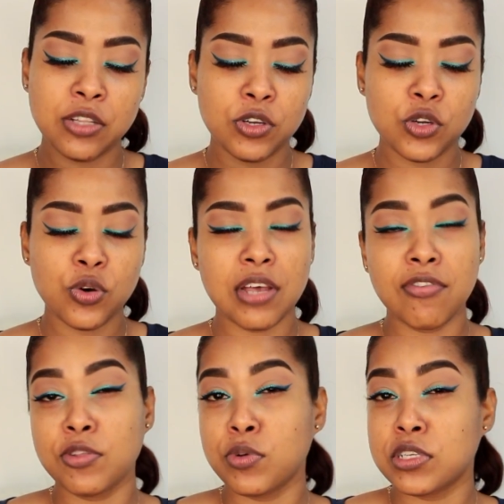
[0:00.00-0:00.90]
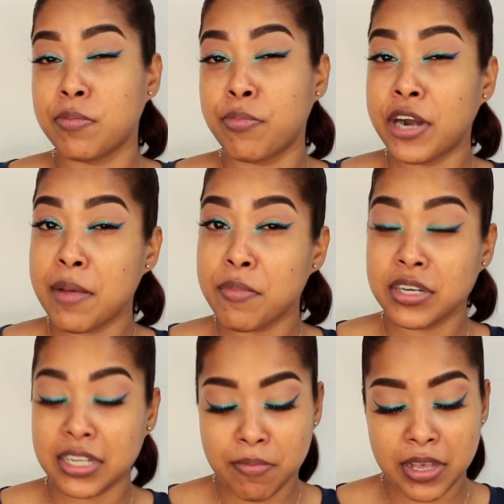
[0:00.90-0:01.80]
don't know if it was the primer
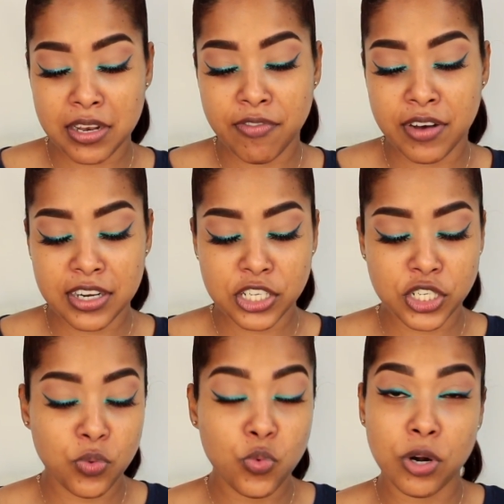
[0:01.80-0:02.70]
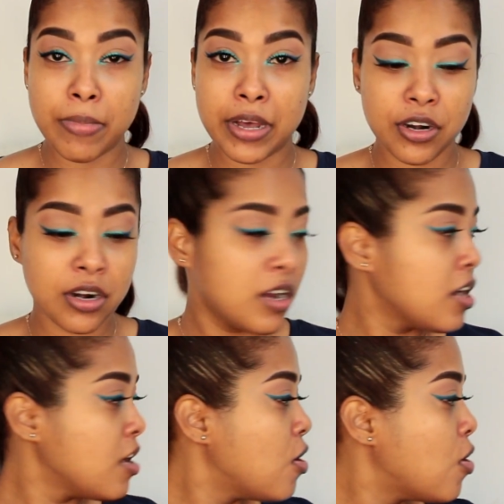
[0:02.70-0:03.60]
that made the foundation wear better
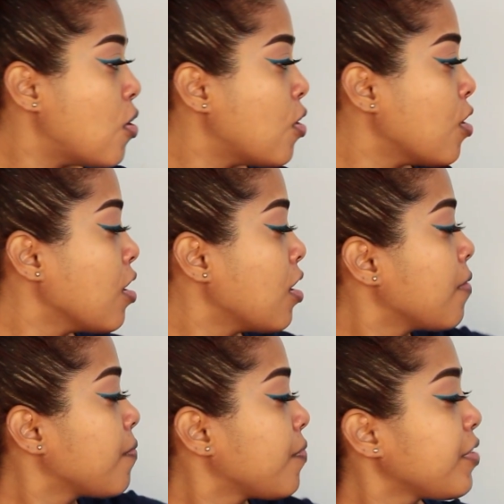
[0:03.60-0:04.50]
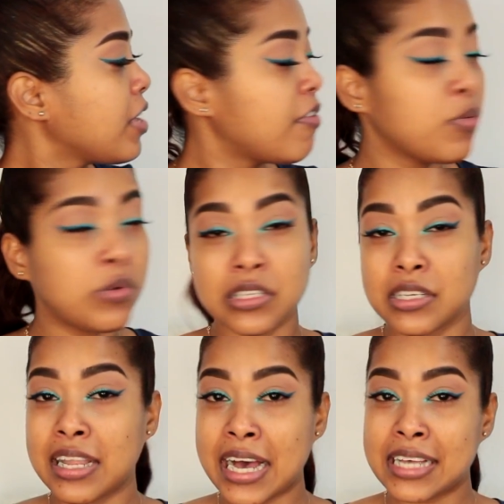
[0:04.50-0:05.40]
or if it was
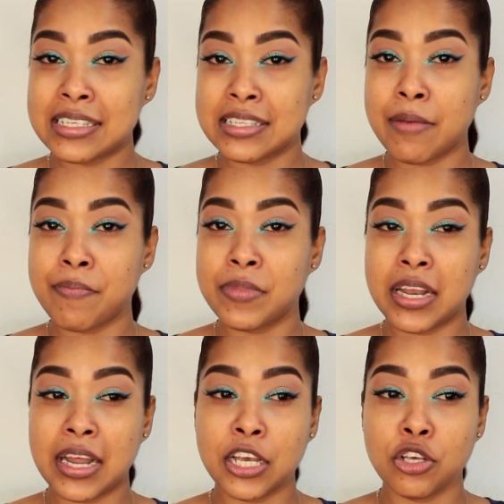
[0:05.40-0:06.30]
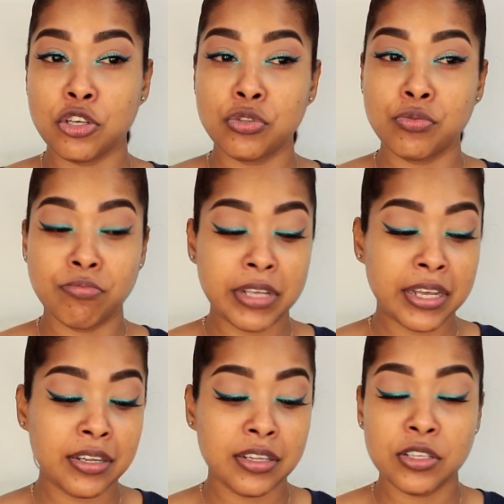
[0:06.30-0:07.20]
the last step that I
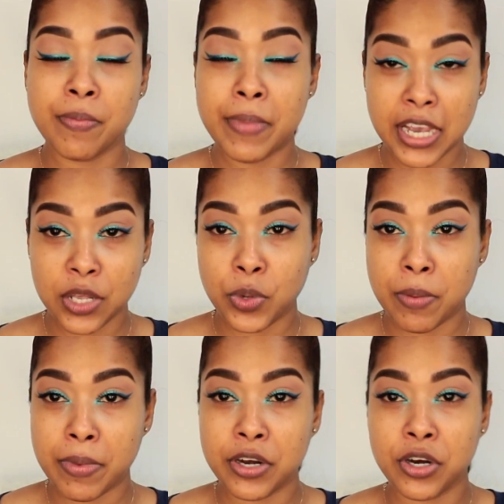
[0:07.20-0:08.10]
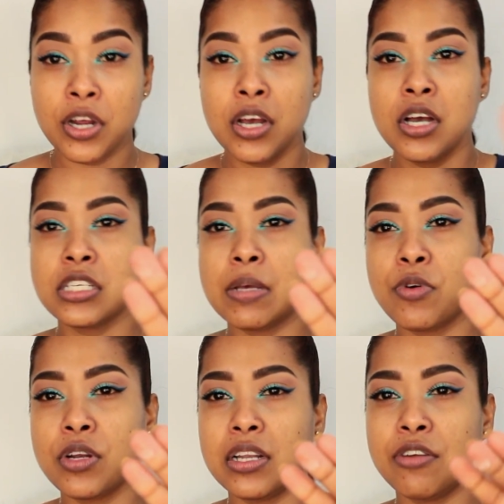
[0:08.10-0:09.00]
did to make it wear better. So I'm
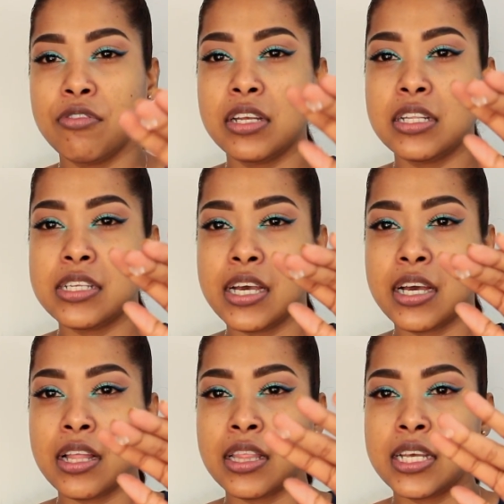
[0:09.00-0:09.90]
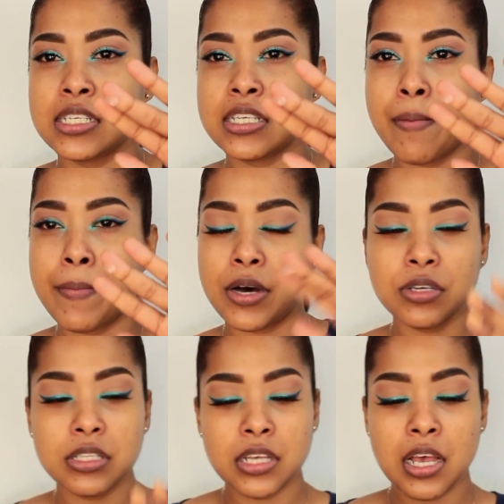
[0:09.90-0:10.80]
going to literally take this
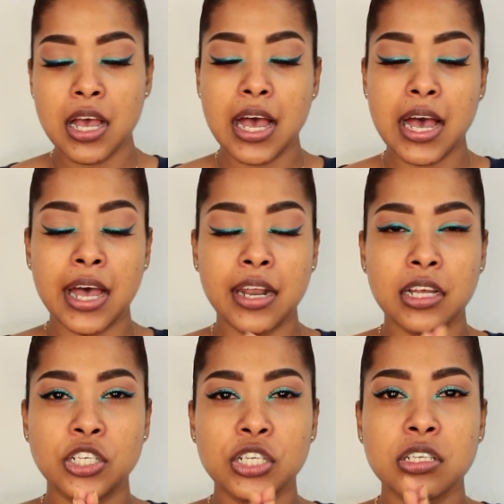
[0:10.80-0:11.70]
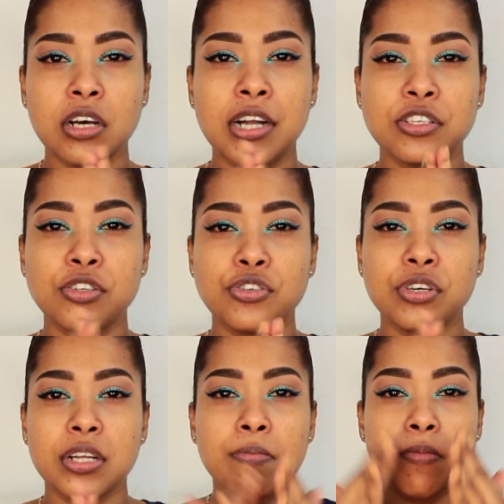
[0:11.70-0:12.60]
amount and just
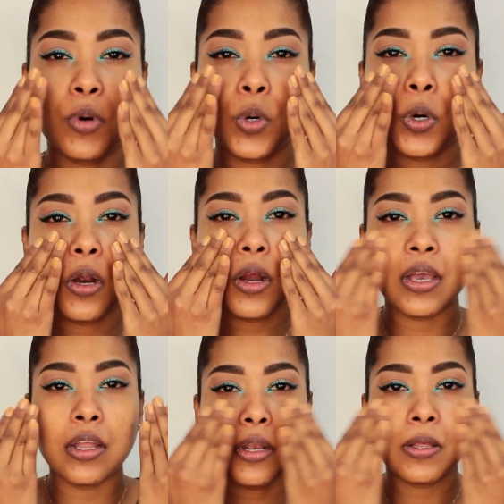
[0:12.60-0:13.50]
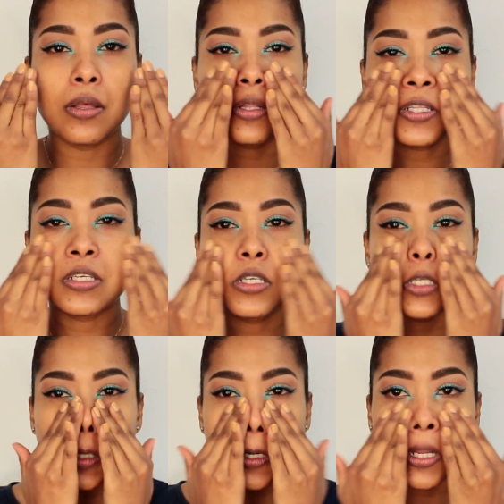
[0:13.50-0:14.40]
concentrate it more in the
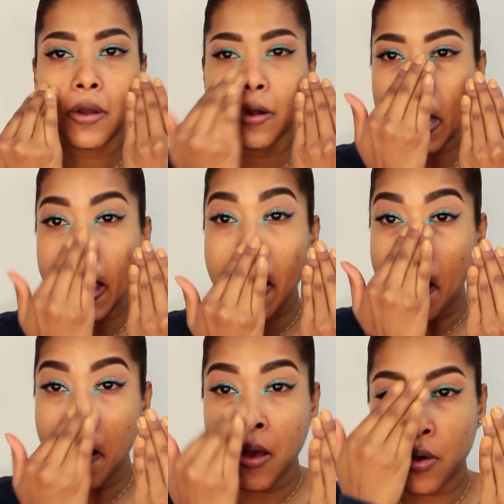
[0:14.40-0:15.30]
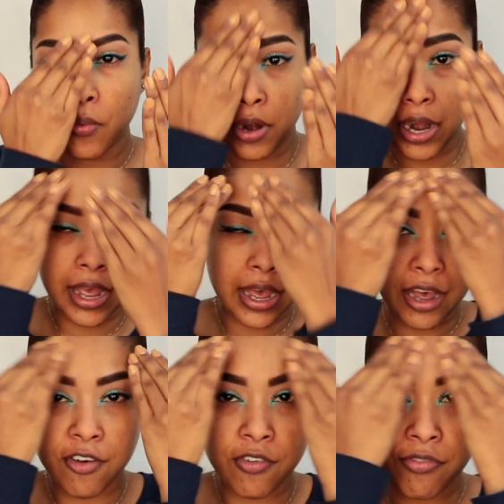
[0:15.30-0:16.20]
T-zone area where I
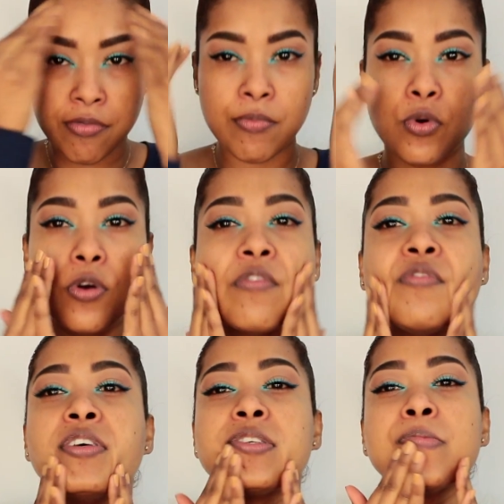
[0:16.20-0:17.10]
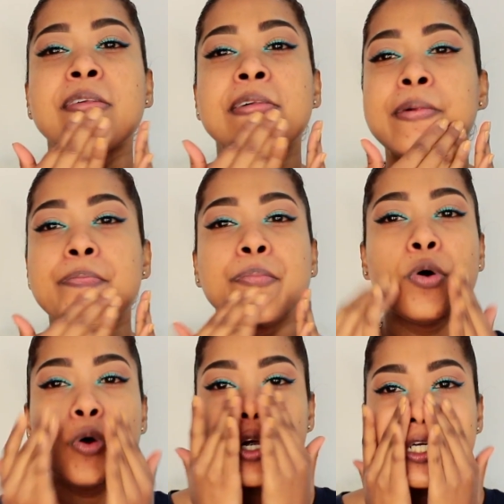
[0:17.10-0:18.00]
have more visible
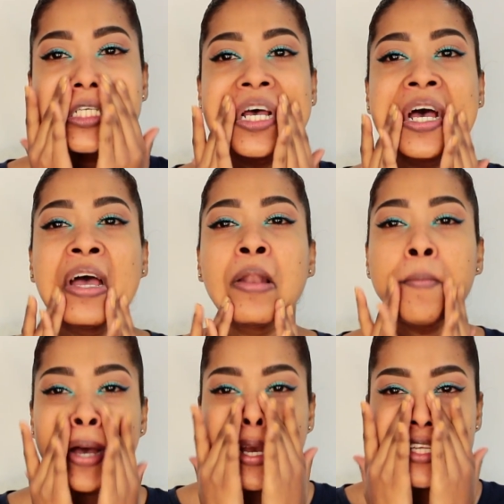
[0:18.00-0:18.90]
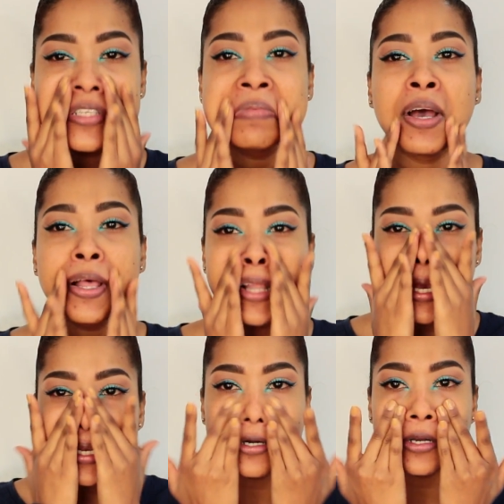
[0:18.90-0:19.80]
pores and my smile
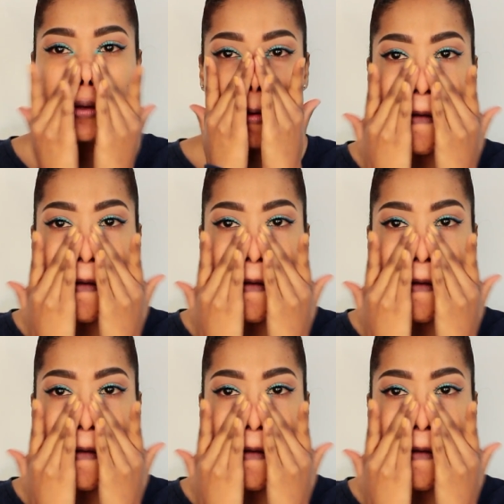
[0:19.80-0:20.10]
line area.